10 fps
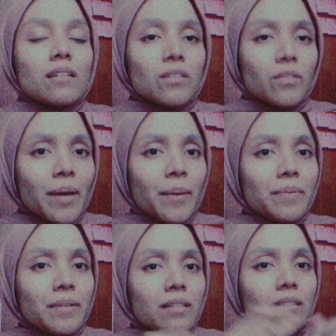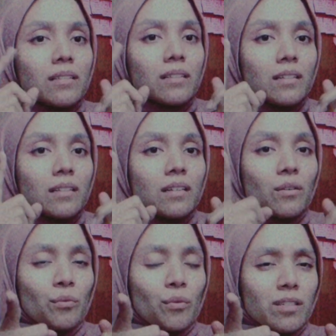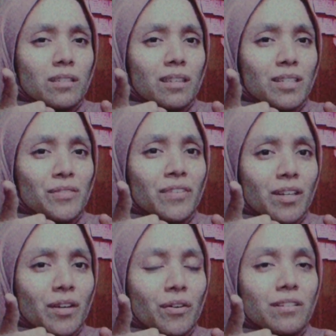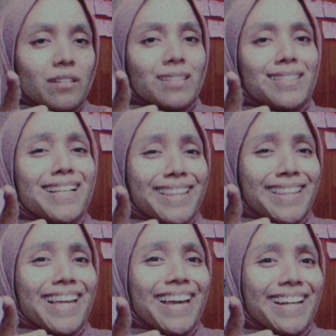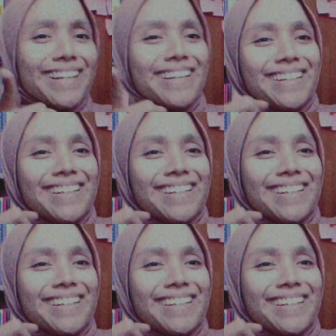So yeah, watch this video till the end.